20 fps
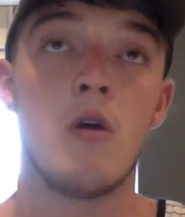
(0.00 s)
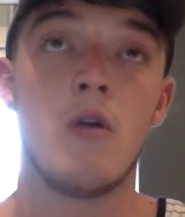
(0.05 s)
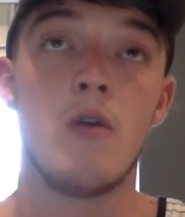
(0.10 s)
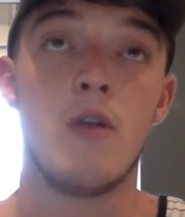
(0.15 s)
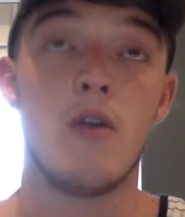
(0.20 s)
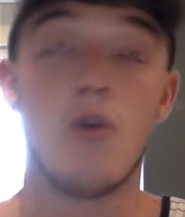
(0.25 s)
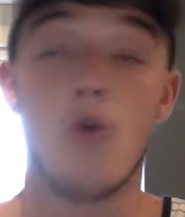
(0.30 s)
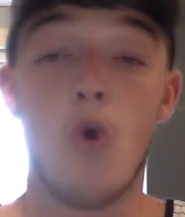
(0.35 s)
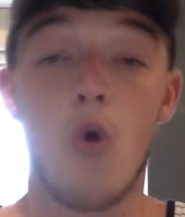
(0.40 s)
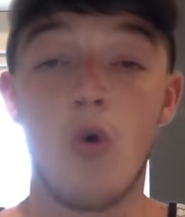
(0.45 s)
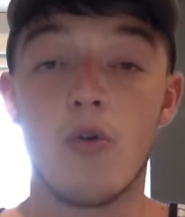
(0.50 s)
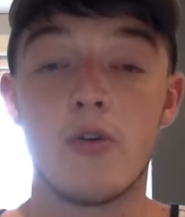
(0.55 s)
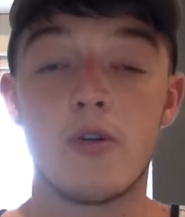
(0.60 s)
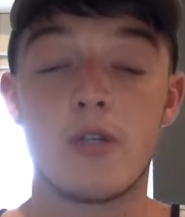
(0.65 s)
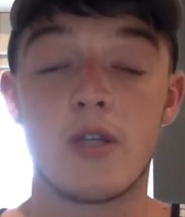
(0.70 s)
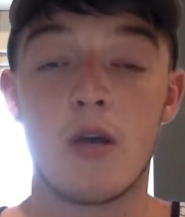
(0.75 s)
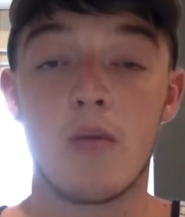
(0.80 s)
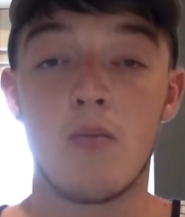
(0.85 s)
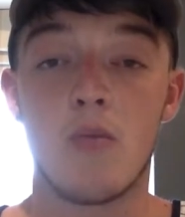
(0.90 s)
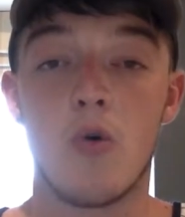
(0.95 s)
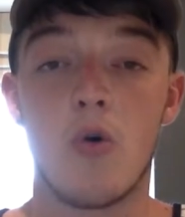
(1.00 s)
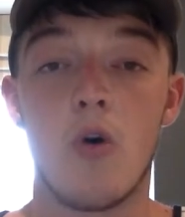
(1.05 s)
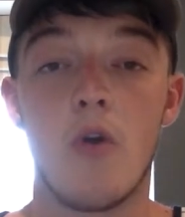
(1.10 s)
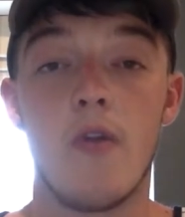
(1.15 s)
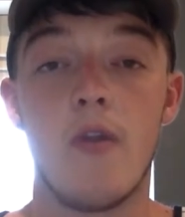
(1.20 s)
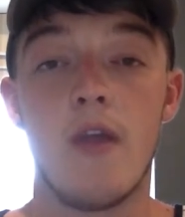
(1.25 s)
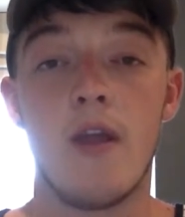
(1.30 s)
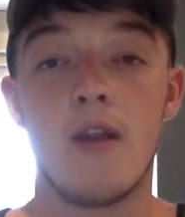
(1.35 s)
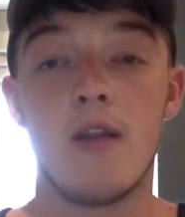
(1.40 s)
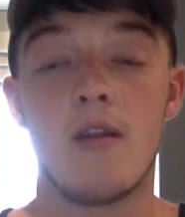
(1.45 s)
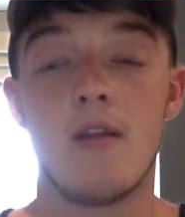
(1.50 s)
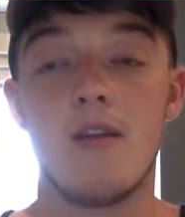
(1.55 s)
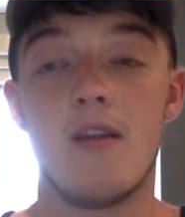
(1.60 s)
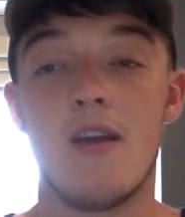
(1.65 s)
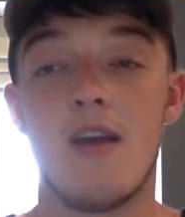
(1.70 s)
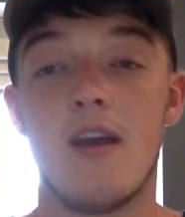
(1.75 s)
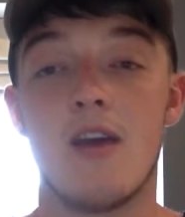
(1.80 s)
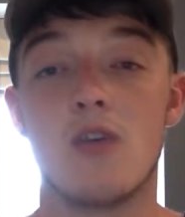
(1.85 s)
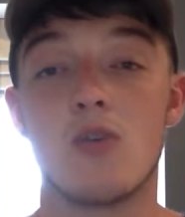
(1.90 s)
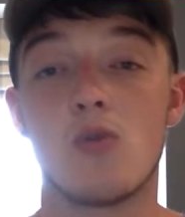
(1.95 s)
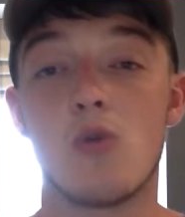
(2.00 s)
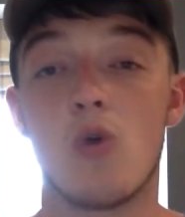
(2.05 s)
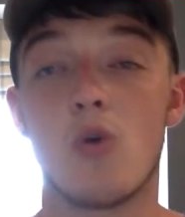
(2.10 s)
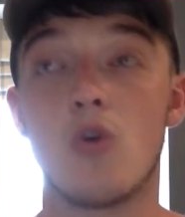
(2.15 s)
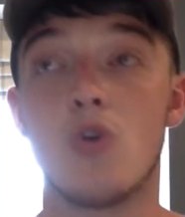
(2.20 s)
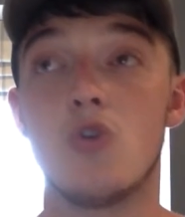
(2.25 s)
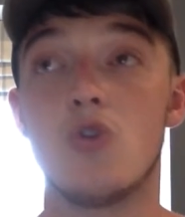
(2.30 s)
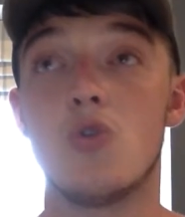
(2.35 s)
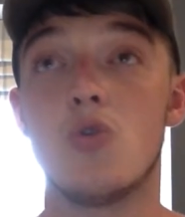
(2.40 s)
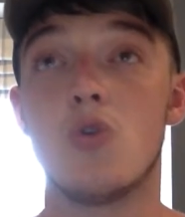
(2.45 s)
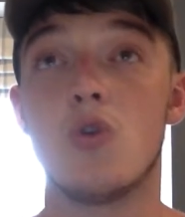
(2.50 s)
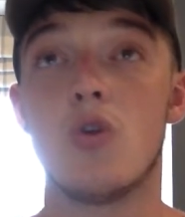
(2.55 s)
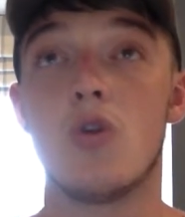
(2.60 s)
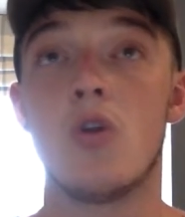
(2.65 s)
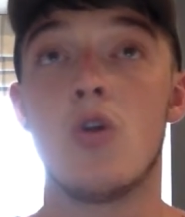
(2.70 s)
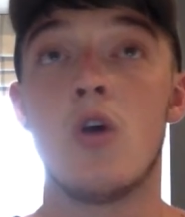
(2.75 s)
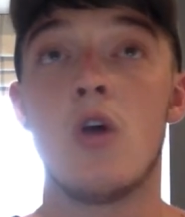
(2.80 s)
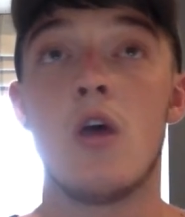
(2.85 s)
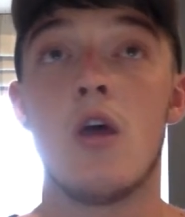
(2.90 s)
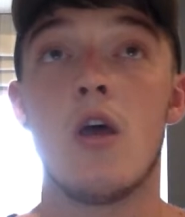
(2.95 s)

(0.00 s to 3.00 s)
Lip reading: they don't understand. But at the end of the day, as long as you can